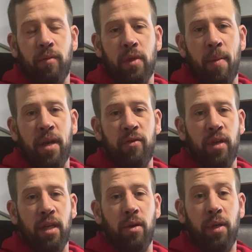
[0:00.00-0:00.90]
So I made a
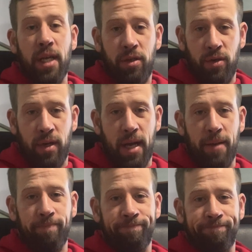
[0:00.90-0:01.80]
video
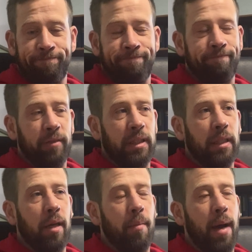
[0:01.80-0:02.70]
yesterday
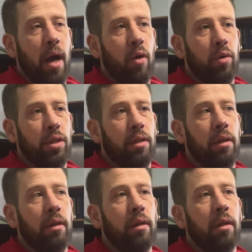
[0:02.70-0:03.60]
about
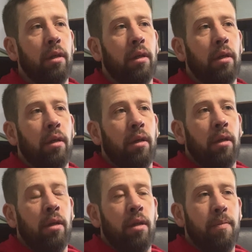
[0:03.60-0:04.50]

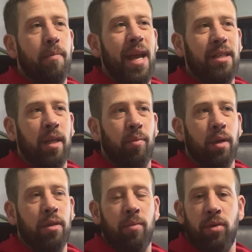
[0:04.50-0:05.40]
the basic
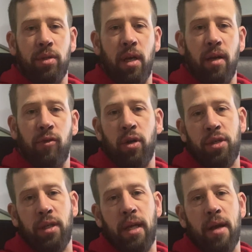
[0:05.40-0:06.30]
principles of
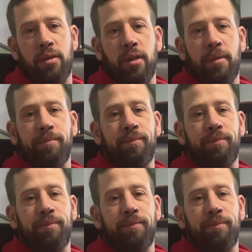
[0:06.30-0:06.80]
Christian counseling,